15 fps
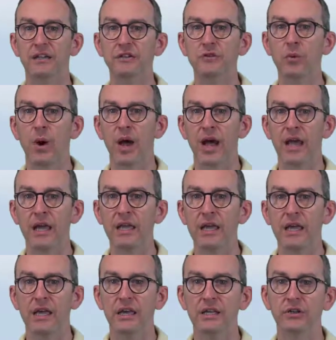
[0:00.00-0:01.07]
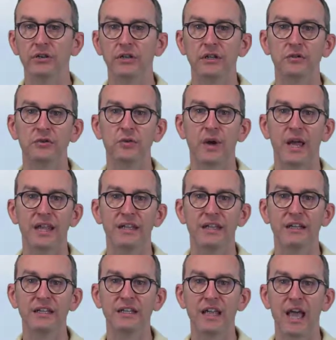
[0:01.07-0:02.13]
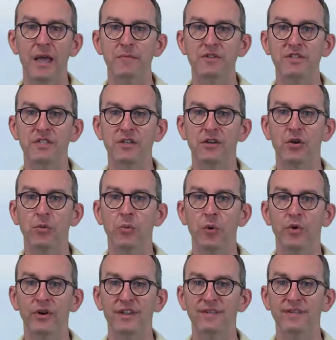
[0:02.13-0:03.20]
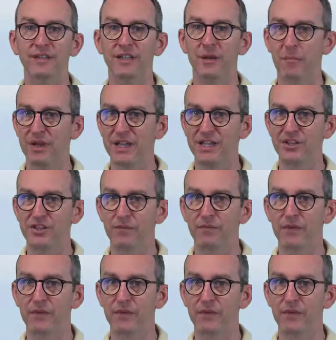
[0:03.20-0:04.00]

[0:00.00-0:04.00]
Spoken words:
UI in order to render the MGT components in the page.